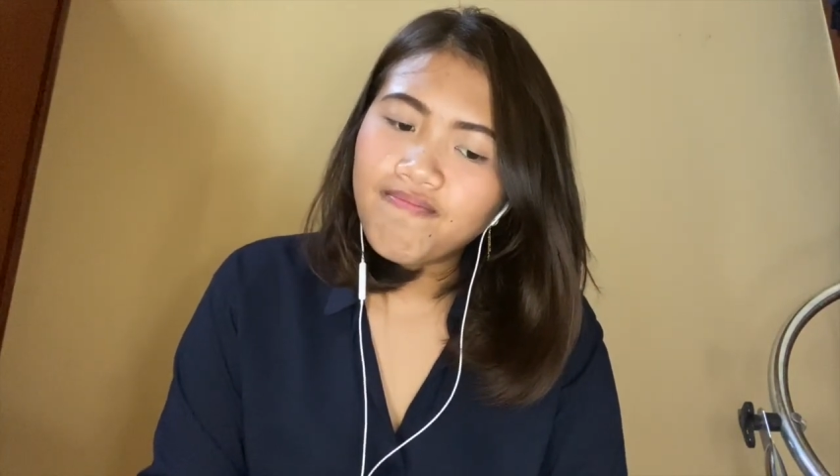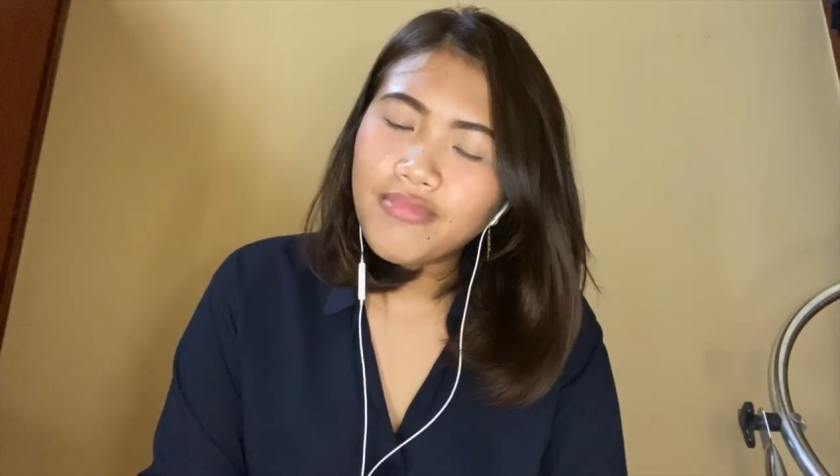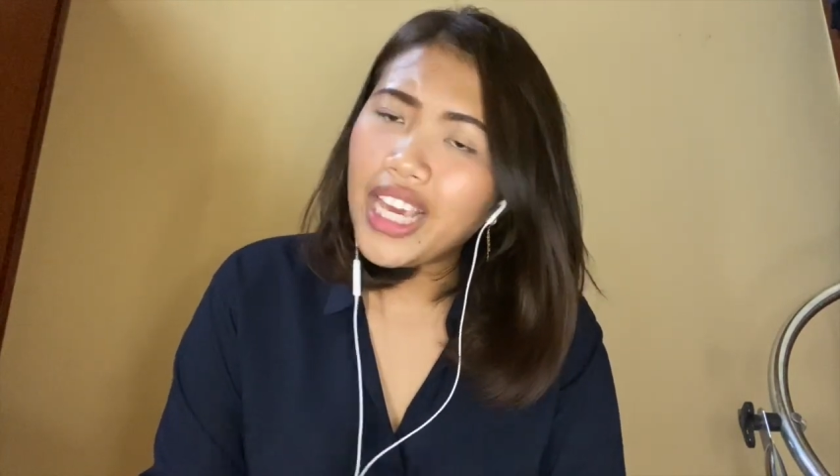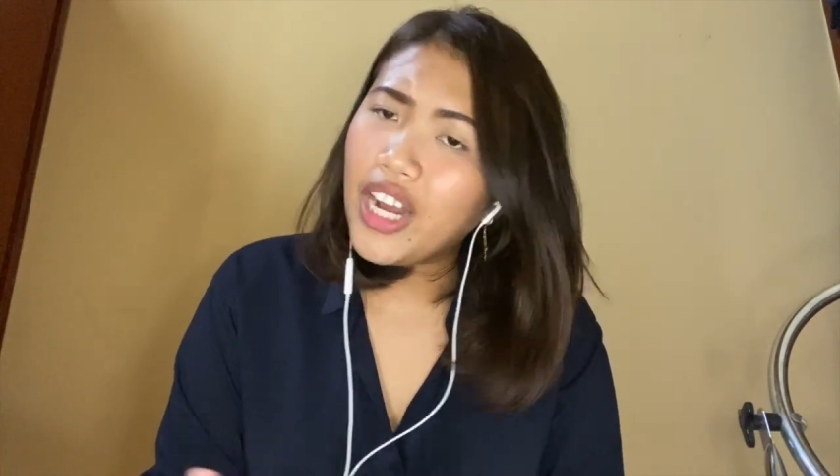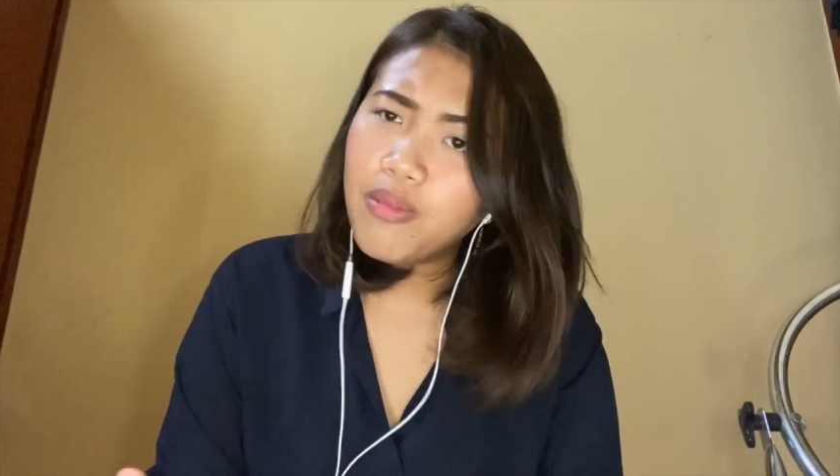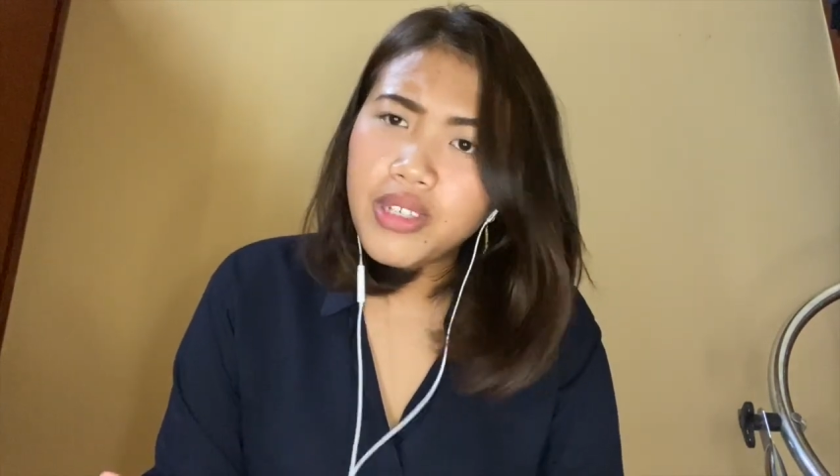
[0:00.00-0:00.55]

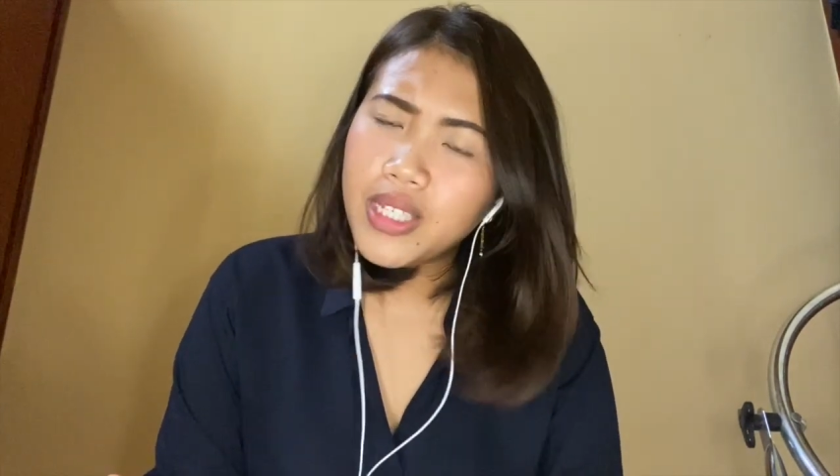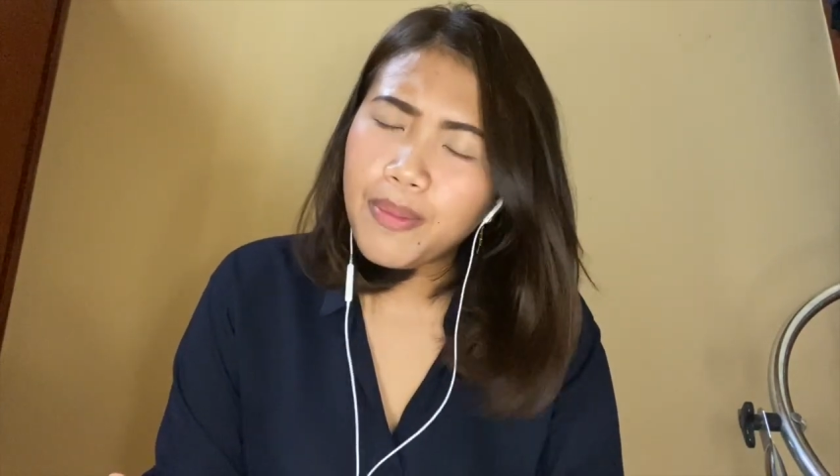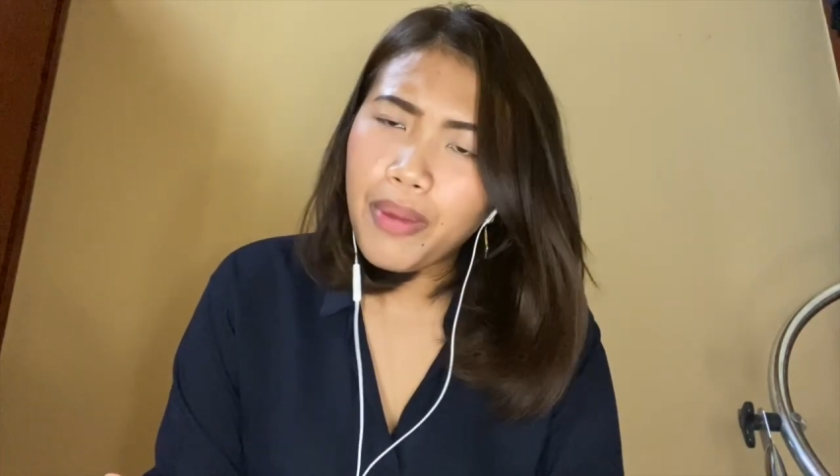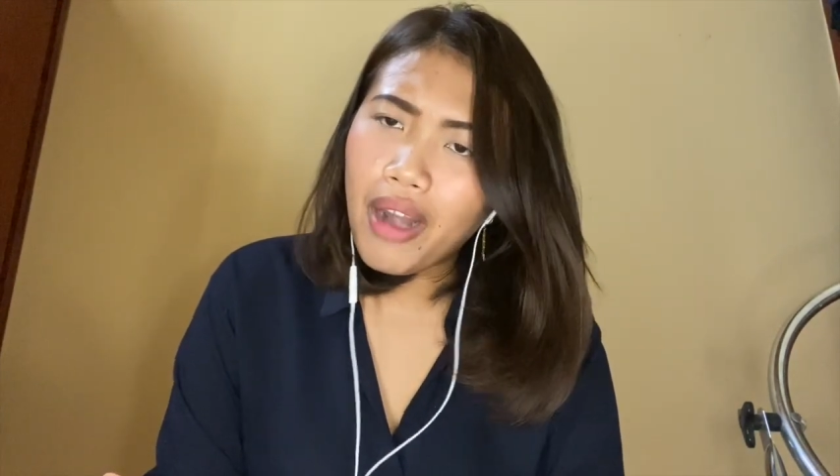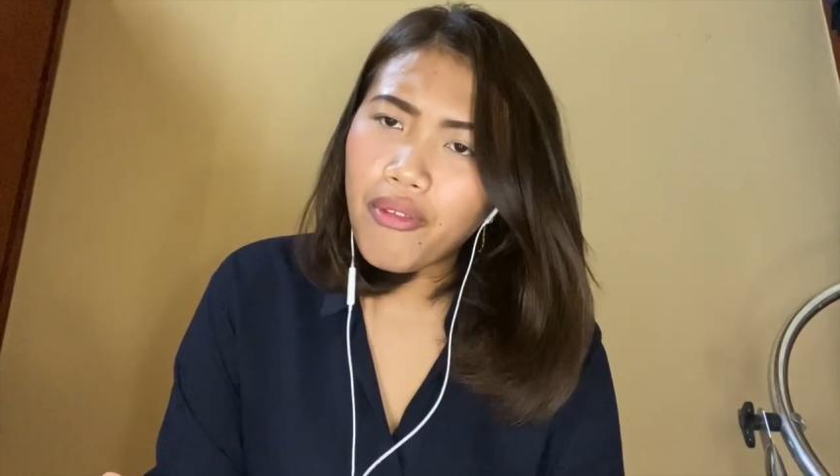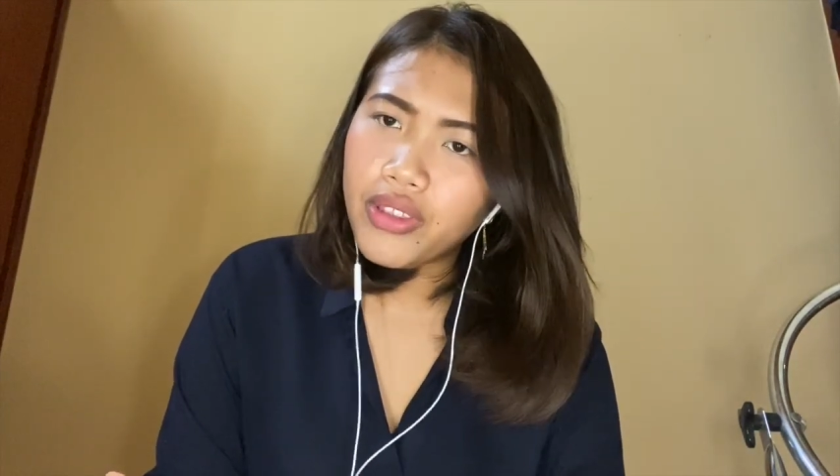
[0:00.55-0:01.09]
cannot be
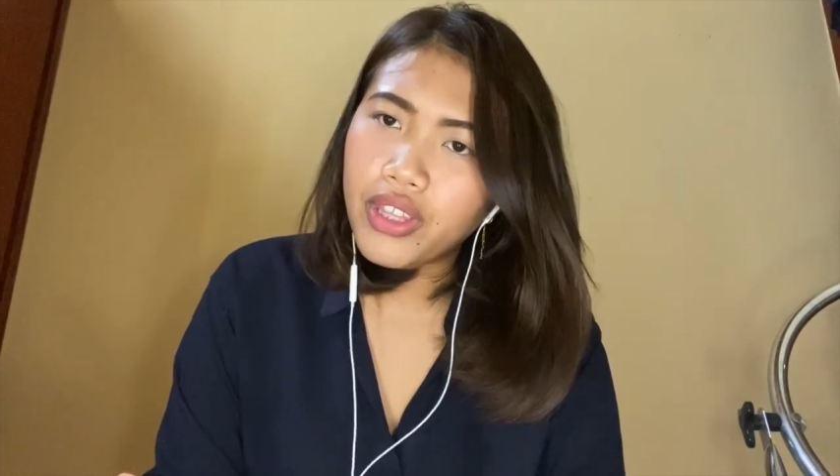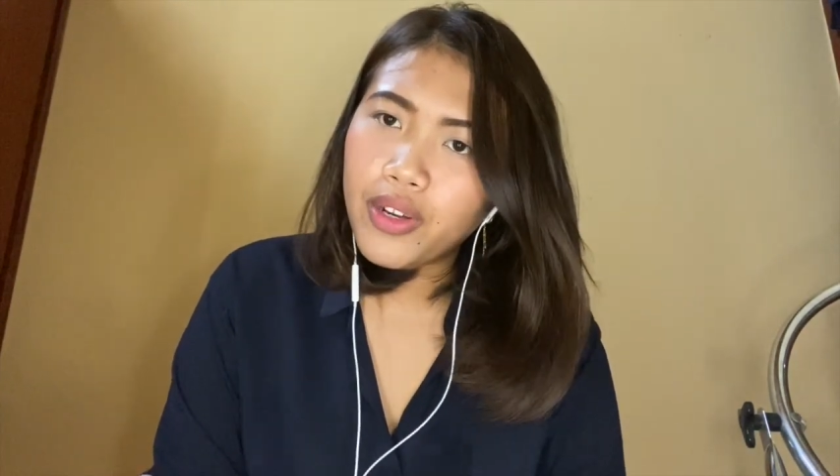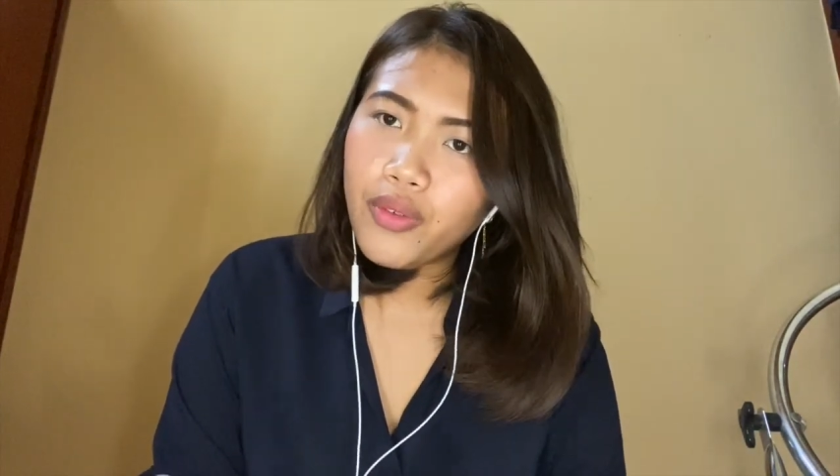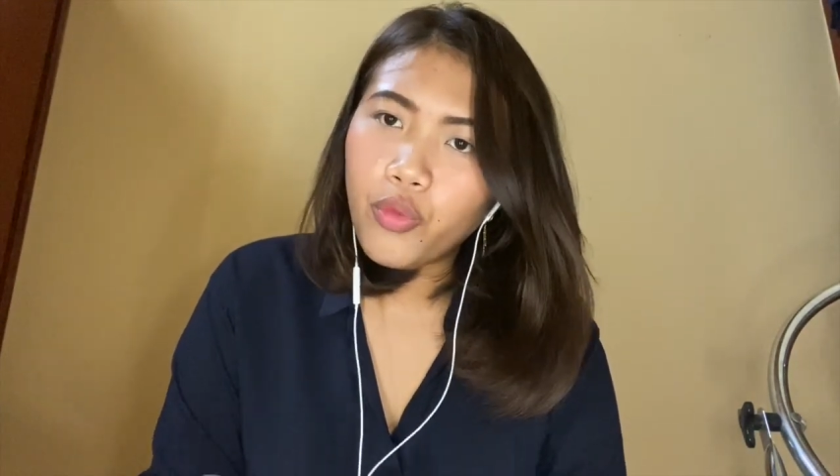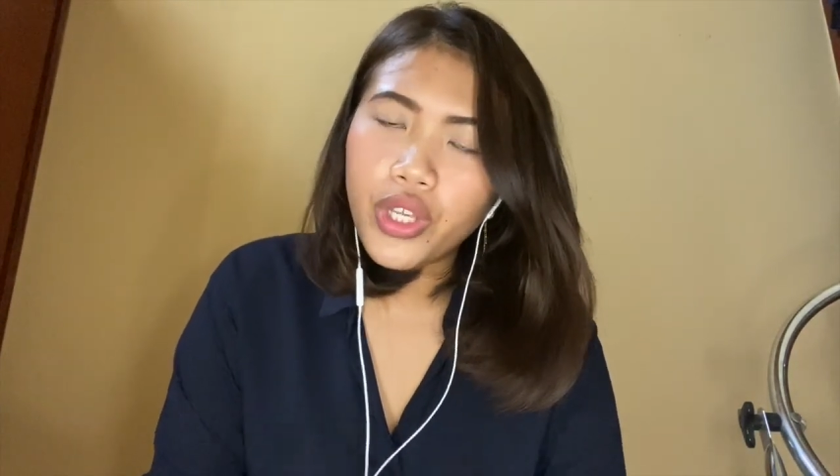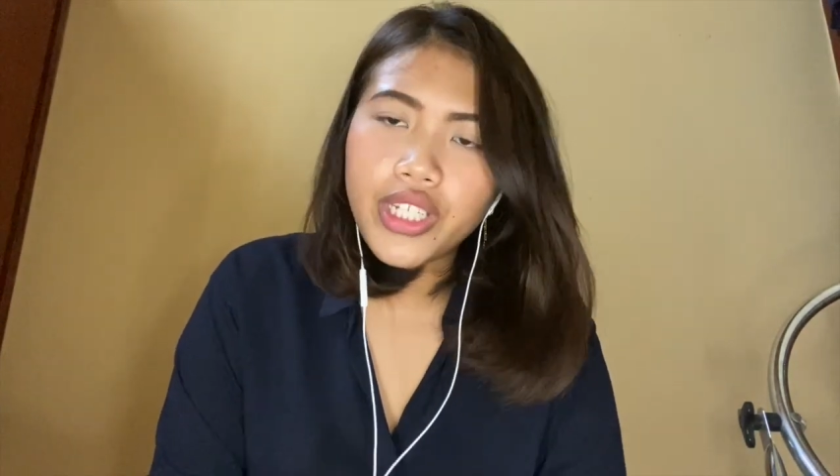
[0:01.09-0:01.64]
separated
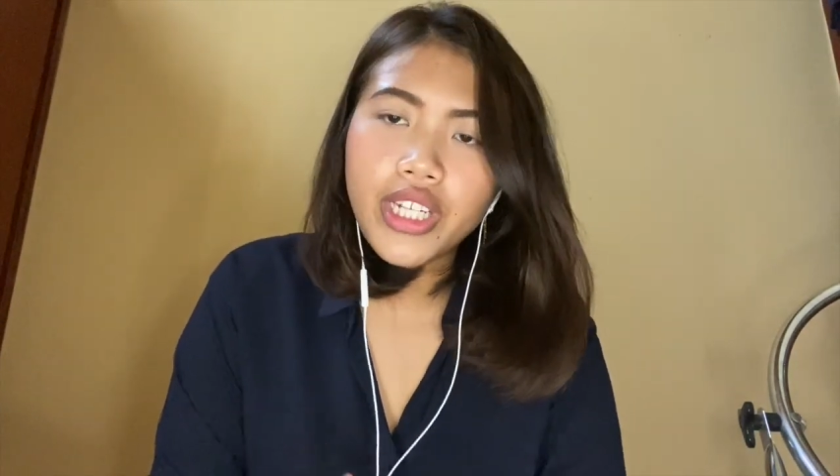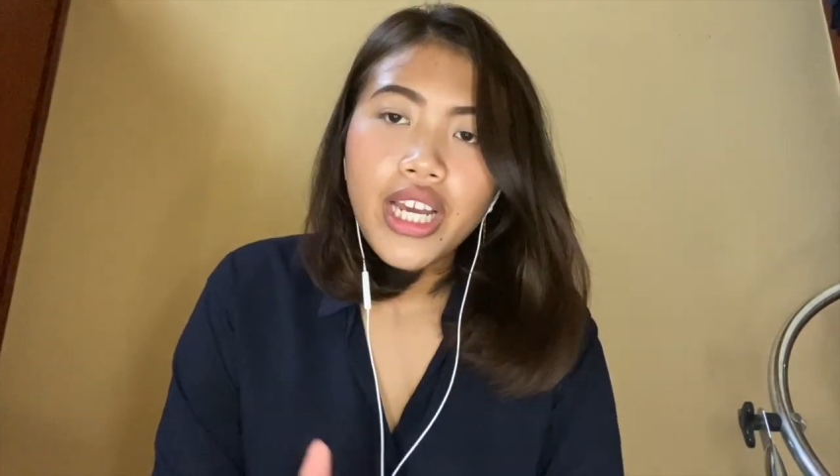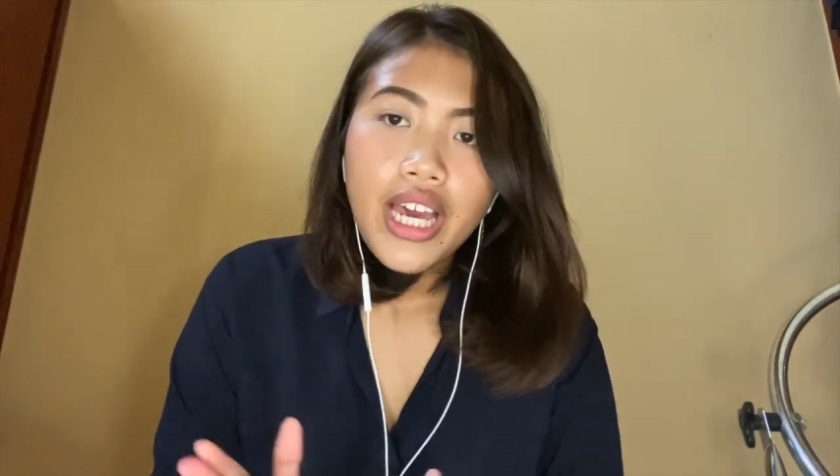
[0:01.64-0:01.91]
with